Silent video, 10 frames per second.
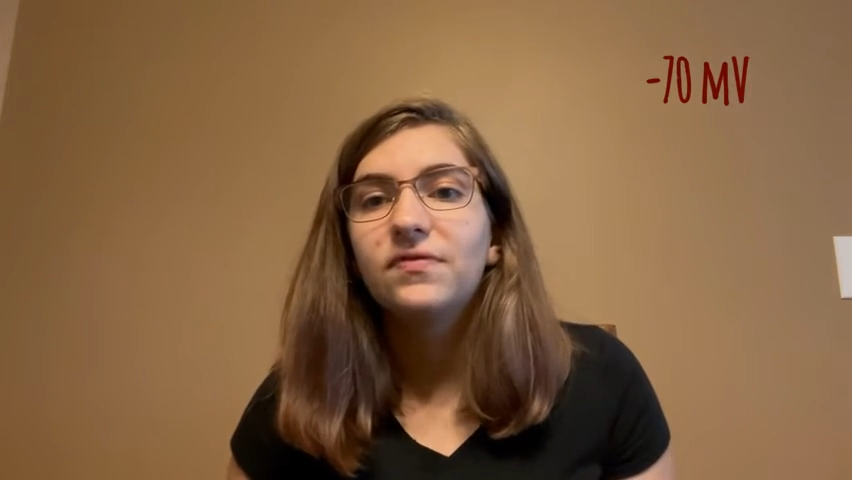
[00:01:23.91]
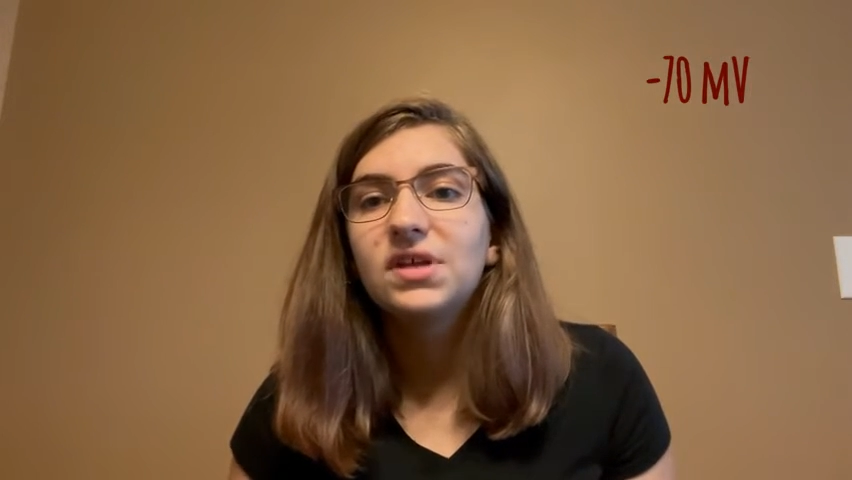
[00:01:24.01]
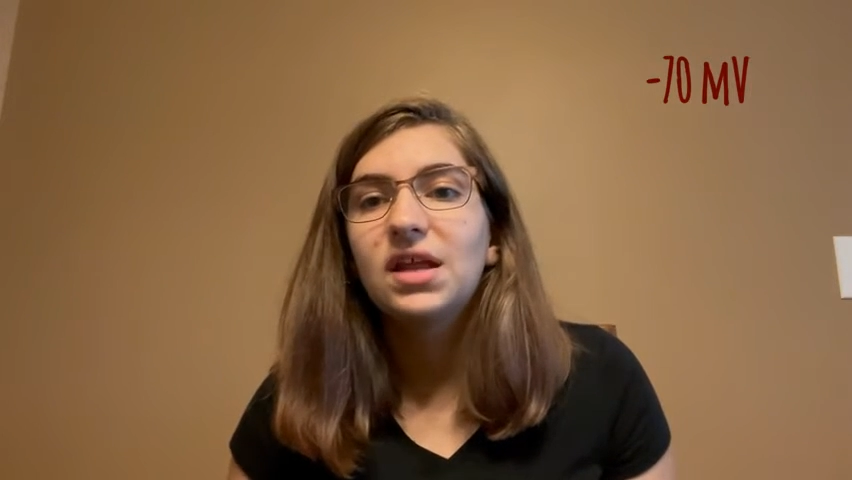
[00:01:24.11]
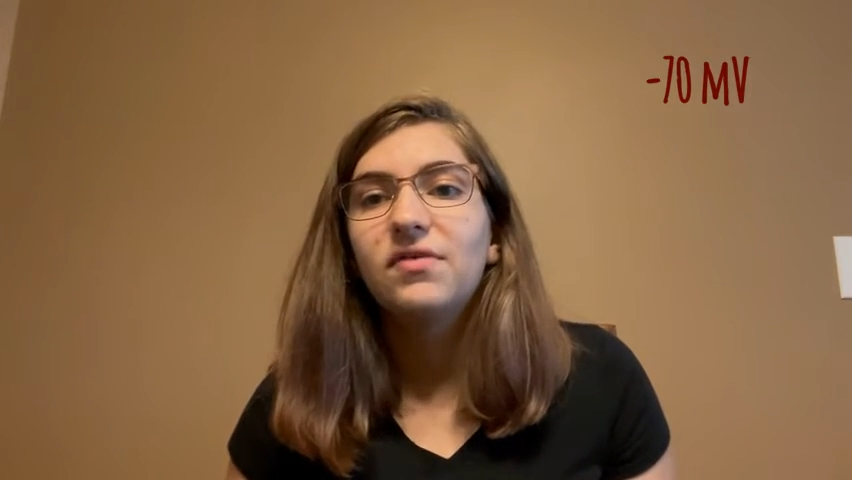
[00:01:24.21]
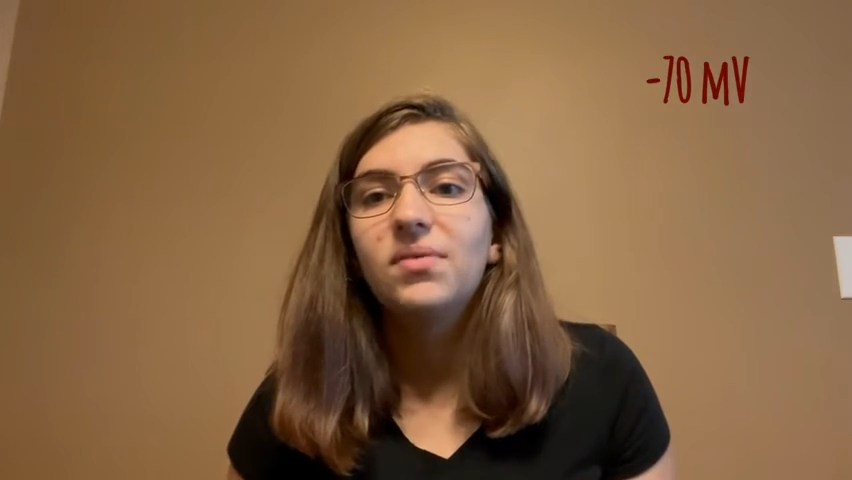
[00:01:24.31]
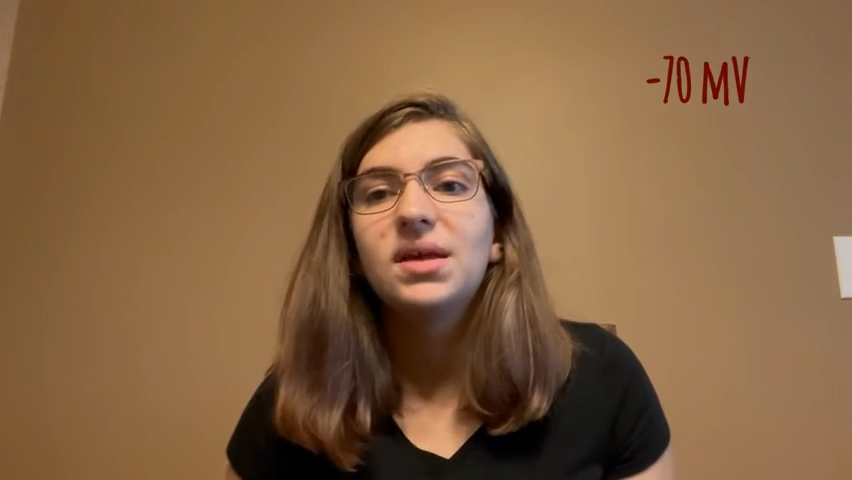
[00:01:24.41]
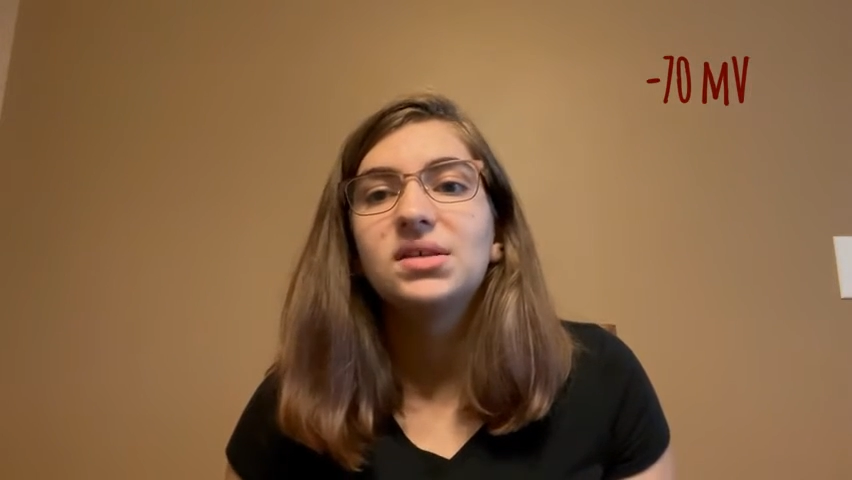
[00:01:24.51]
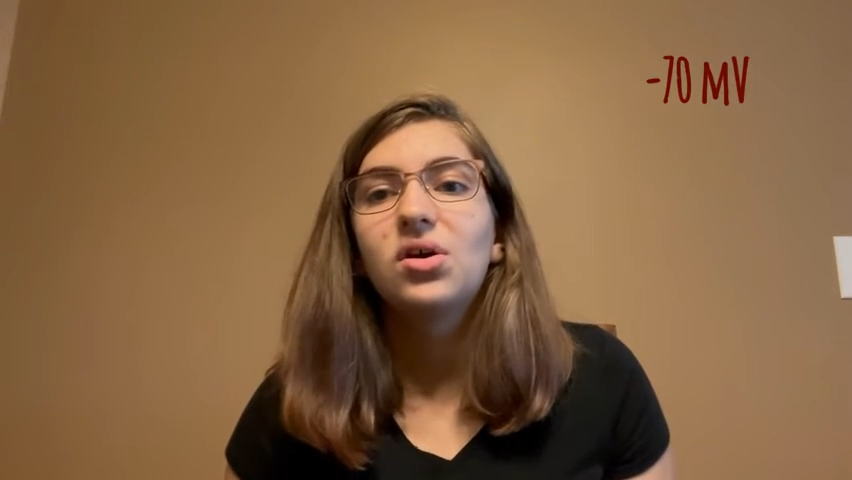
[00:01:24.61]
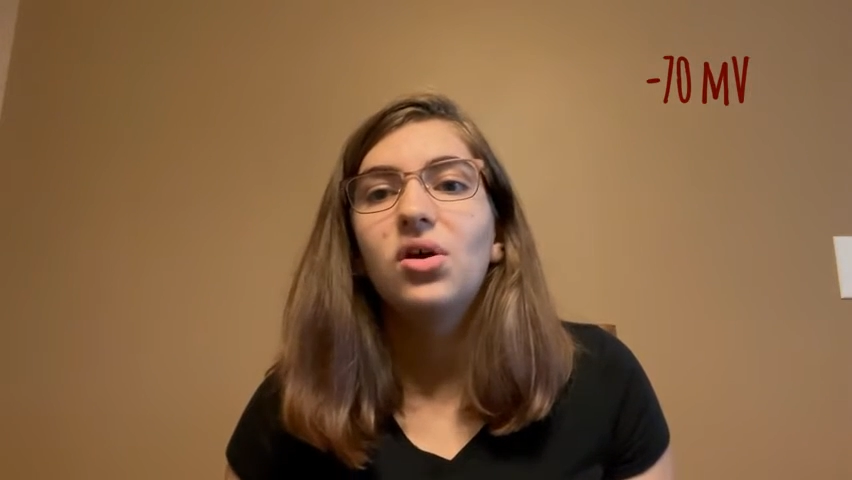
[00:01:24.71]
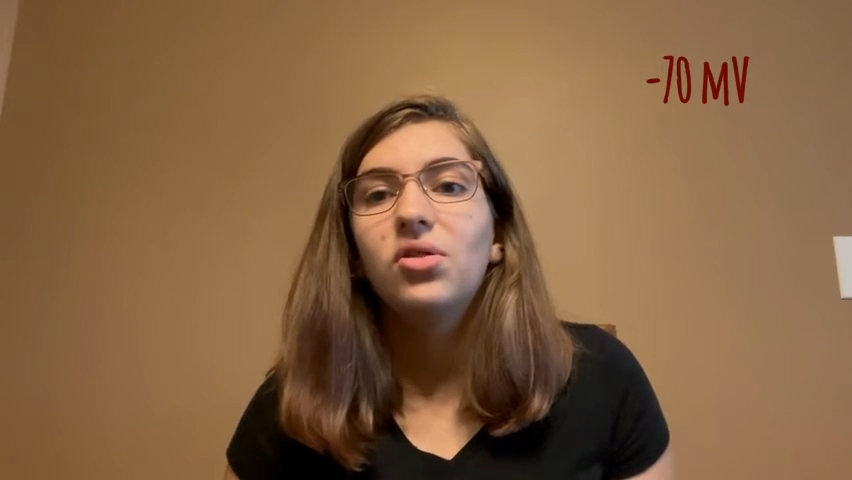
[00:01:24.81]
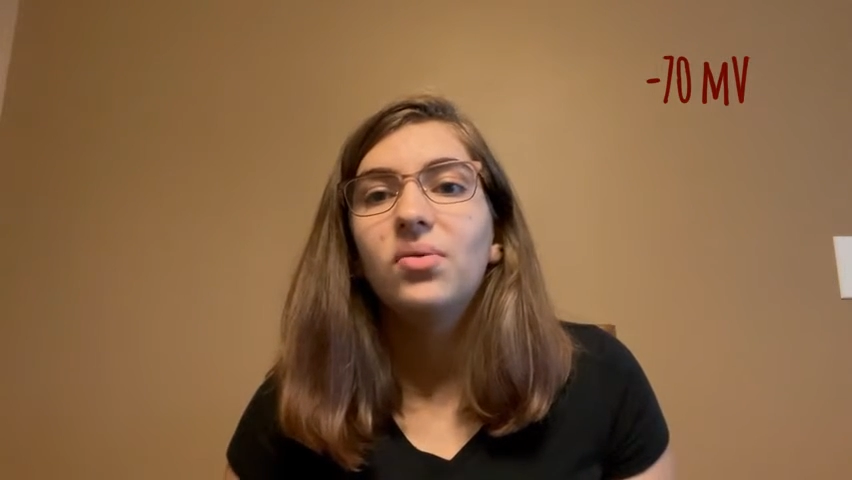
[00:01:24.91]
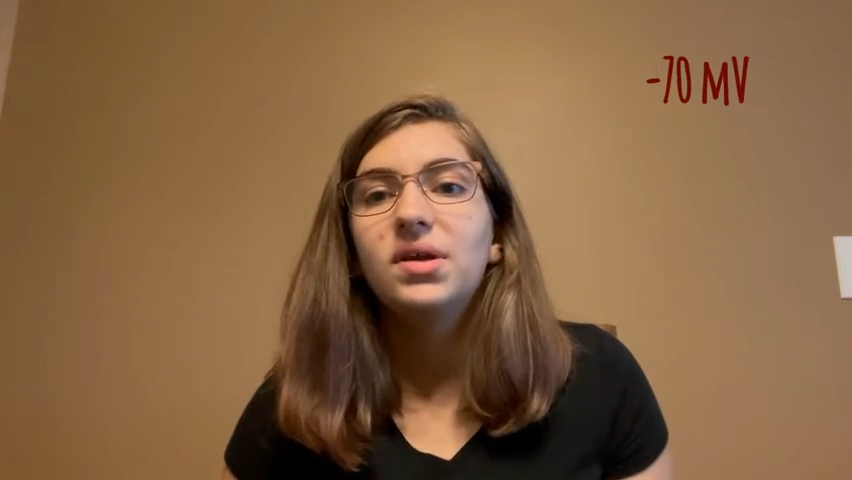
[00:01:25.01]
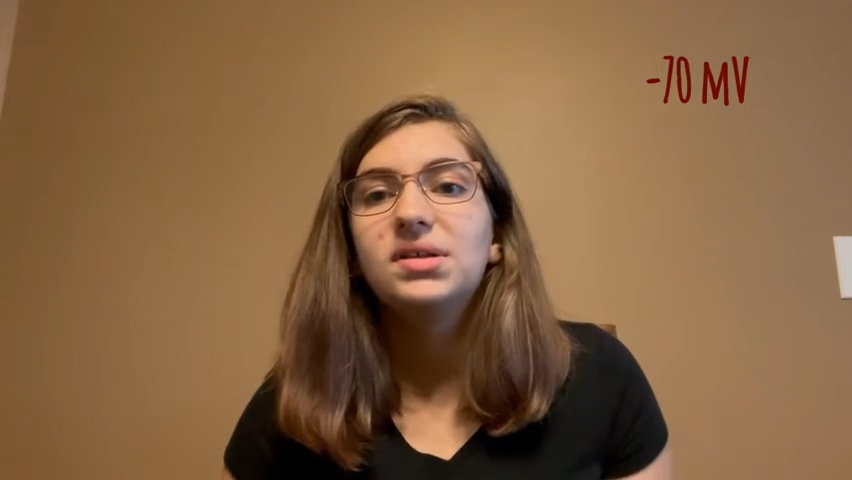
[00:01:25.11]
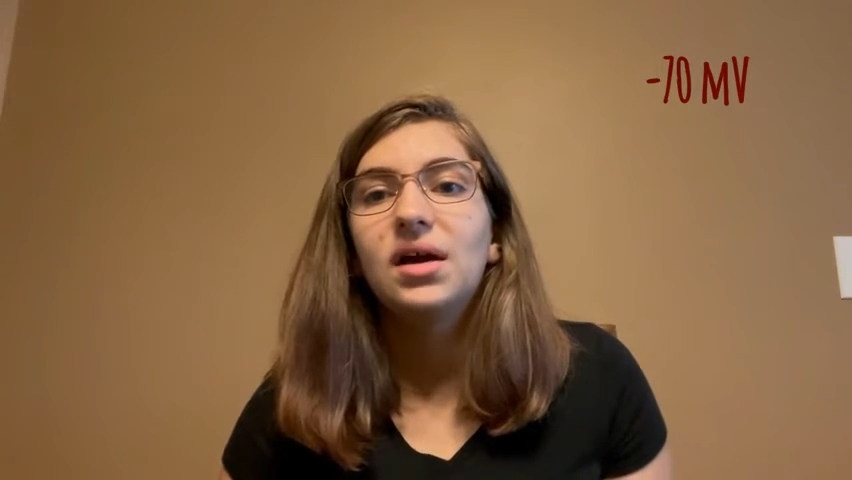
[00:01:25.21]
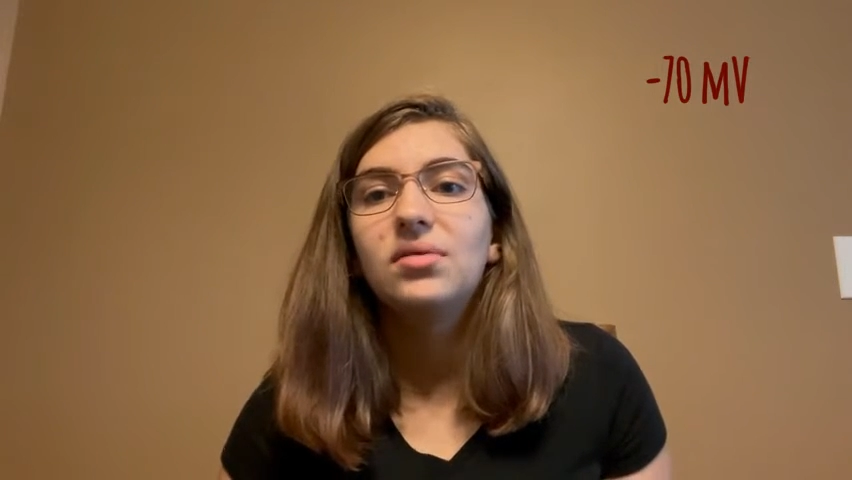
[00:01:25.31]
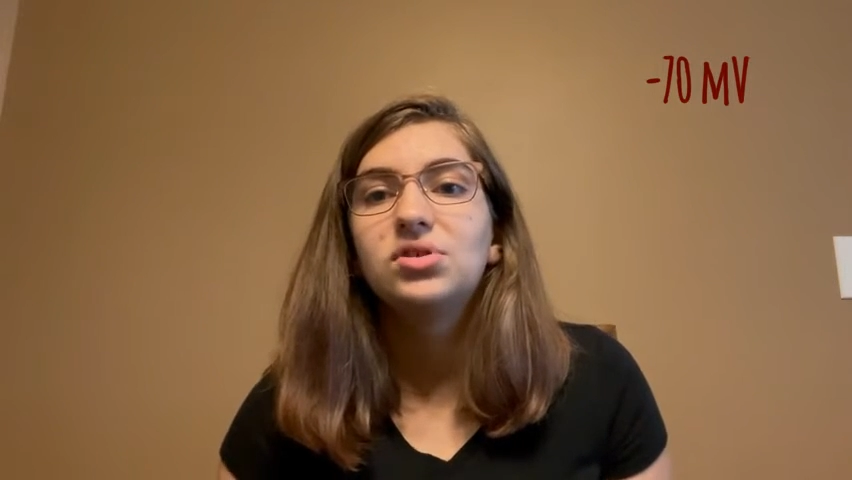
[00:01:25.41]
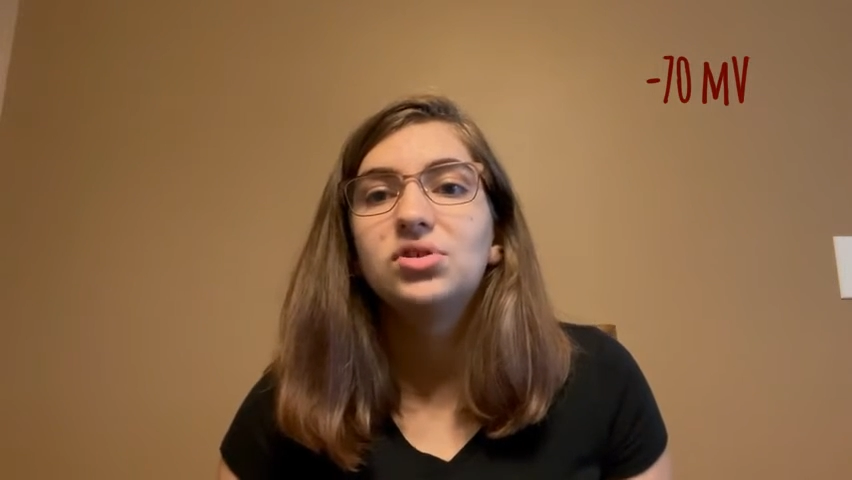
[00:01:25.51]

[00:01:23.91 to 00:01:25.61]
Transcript: And if it makes it all the way down